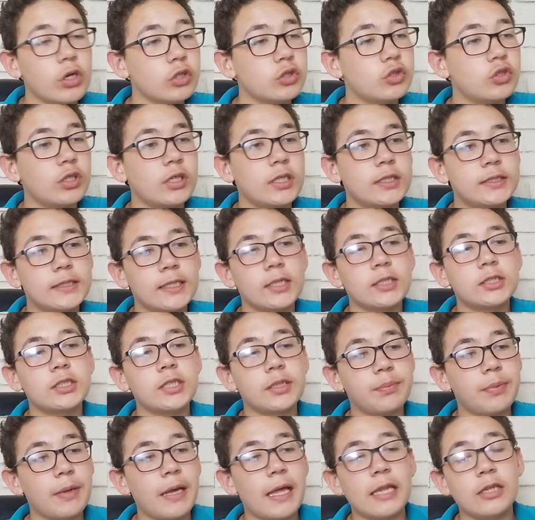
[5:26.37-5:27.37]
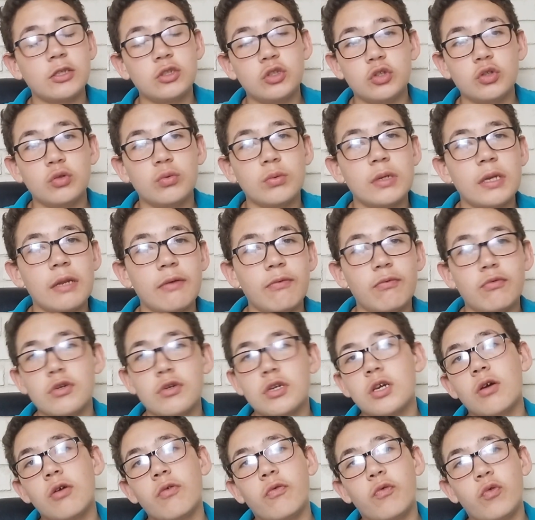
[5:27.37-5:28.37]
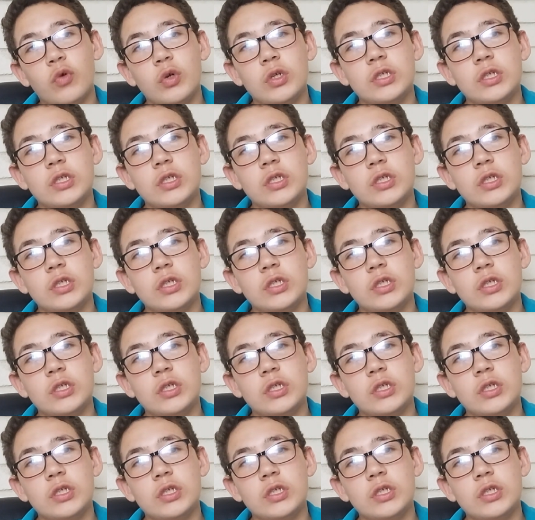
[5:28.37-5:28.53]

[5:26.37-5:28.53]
into the Delta Palace should win if we go for